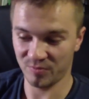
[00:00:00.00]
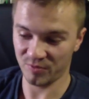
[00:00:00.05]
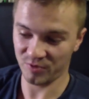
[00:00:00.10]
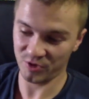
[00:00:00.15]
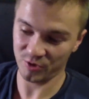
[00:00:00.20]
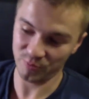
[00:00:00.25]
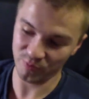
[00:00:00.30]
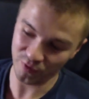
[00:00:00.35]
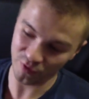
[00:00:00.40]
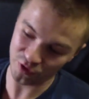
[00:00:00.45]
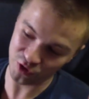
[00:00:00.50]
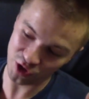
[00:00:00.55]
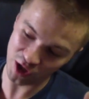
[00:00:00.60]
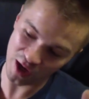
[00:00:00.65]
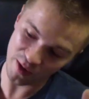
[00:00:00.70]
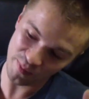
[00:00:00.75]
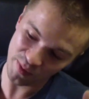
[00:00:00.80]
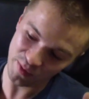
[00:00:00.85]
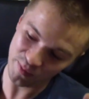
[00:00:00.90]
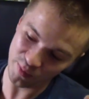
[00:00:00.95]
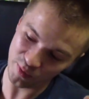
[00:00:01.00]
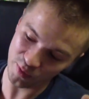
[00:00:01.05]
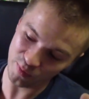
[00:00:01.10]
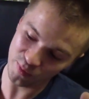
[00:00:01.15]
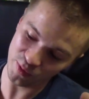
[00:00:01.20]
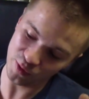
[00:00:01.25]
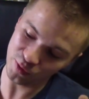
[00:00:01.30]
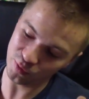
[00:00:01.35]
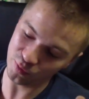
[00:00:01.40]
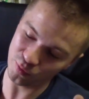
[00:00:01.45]
For chopping,
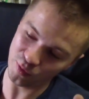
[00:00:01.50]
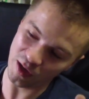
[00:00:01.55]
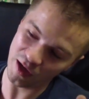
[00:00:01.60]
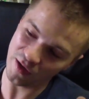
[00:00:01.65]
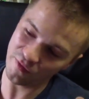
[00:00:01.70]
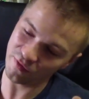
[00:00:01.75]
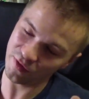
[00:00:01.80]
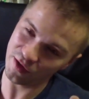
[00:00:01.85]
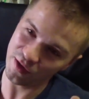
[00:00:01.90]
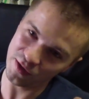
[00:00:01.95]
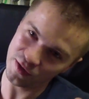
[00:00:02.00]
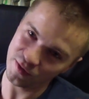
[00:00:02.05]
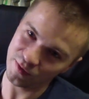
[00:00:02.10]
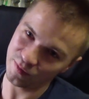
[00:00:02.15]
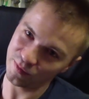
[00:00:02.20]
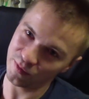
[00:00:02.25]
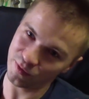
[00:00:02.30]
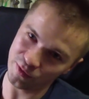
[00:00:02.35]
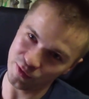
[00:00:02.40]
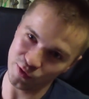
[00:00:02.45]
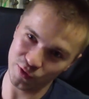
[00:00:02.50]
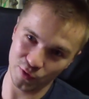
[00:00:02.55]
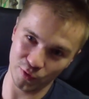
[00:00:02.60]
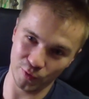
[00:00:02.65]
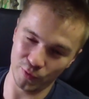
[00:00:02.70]
probably too heavy because